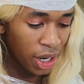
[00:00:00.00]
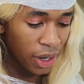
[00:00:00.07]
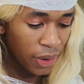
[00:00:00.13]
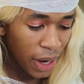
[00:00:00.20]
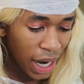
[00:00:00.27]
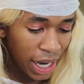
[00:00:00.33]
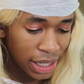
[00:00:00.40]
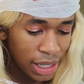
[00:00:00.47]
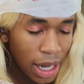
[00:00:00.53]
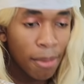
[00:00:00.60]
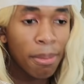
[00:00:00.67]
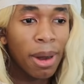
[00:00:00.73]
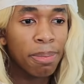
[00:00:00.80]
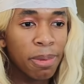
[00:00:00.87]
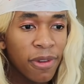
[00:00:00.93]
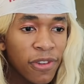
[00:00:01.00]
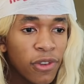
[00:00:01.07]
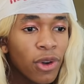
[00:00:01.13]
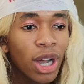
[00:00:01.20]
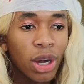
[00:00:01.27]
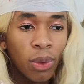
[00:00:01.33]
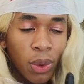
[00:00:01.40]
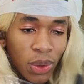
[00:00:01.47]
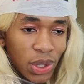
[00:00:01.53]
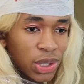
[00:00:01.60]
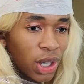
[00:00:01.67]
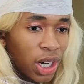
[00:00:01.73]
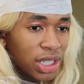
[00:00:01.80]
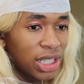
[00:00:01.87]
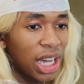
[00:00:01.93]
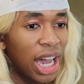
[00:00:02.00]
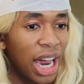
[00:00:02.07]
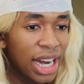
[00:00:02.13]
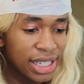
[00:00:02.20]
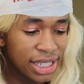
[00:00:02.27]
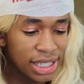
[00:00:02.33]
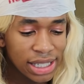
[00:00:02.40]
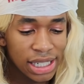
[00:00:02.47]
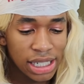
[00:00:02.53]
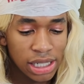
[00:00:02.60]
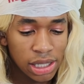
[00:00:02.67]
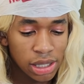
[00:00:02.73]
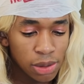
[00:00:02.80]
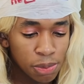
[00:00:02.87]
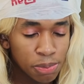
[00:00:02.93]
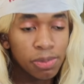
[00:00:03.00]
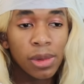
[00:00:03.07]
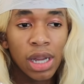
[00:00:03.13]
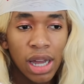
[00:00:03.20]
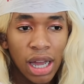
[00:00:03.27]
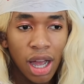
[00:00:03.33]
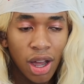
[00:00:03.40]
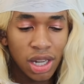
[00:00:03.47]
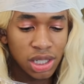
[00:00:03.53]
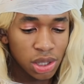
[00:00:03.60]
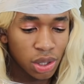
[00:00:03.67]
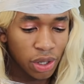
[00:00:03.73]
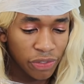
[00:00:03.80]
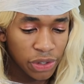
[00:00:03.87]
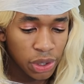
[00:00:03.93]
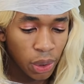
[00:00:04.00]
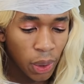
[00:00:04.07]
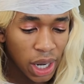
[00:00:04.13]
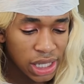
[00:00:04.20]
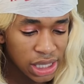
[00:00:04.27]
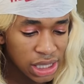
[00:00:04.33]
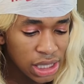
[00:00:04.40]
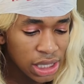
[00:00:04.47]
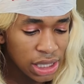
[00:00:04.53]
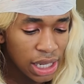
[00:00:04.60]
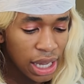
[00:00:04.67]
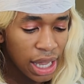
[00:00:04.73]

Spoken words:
Right. But before I call the doctor, I just need to ask you a few questions.